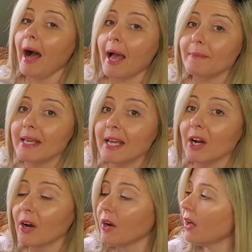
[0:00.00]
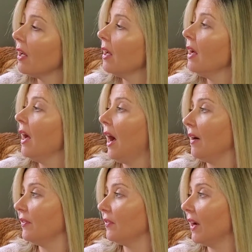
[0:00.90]
"I'm here,"
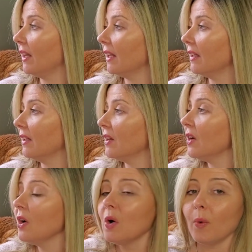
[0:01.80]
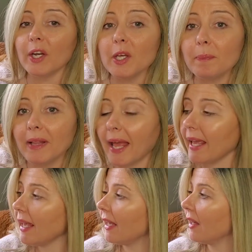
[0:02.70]
huffed Franklin. "What are you
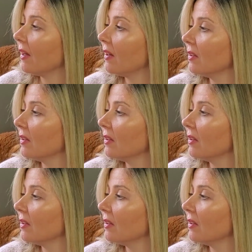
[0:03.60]
playing?"